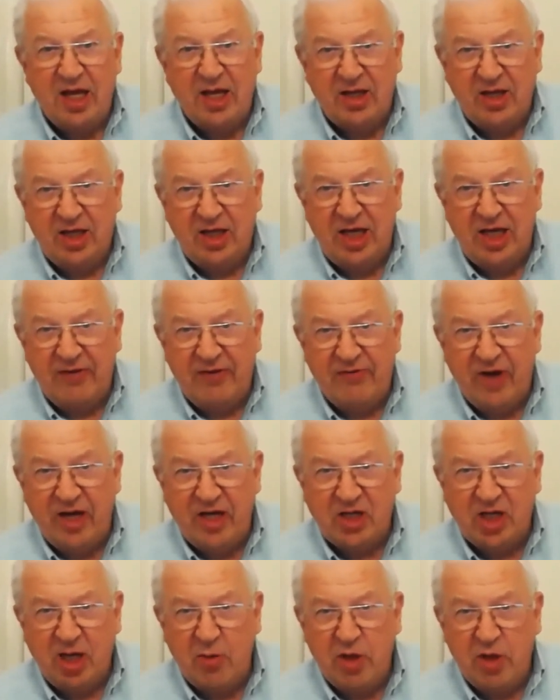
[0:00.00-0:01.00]
Key
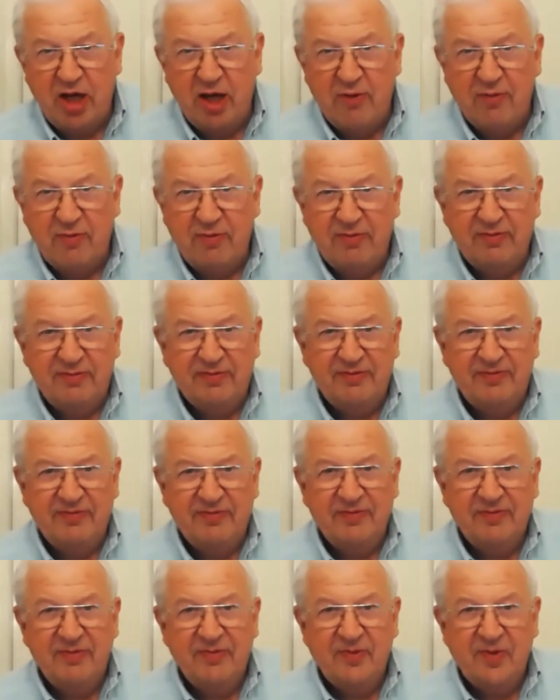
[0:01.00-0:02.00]
phrase coming up,
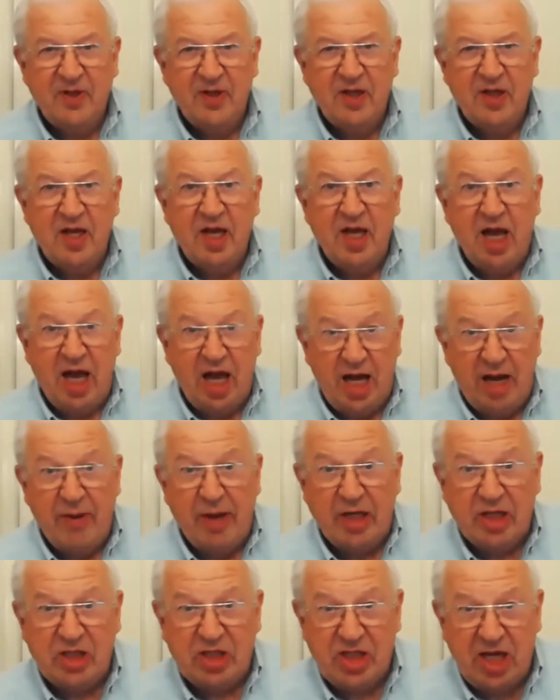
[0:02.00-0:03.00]
and I'm
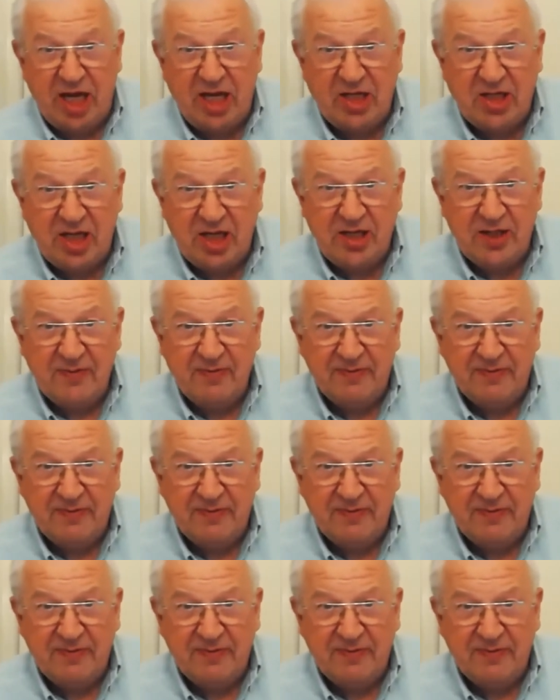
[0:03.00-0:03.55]
excited.